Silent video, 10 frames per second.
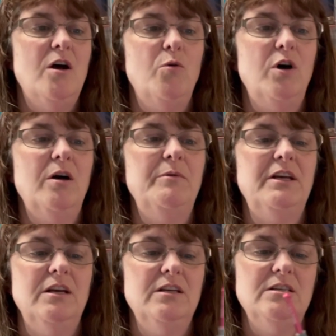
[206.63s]
Well,
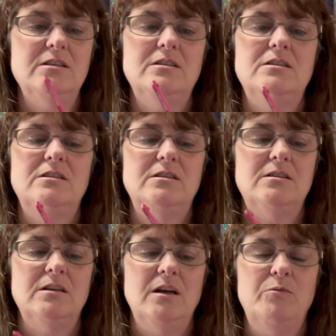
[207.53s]

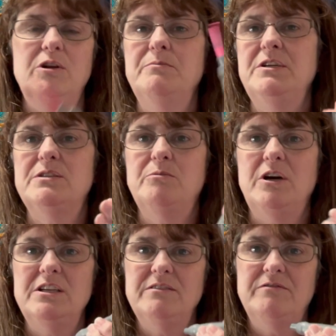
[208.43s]
because I wouldn't be
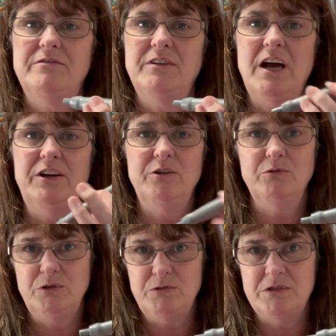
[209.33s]
surprised if I don't
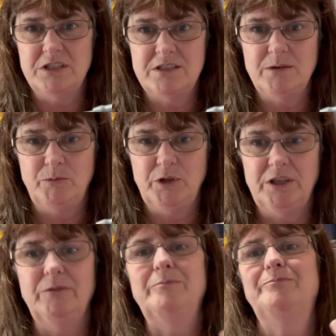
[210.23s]
lose this somewhere.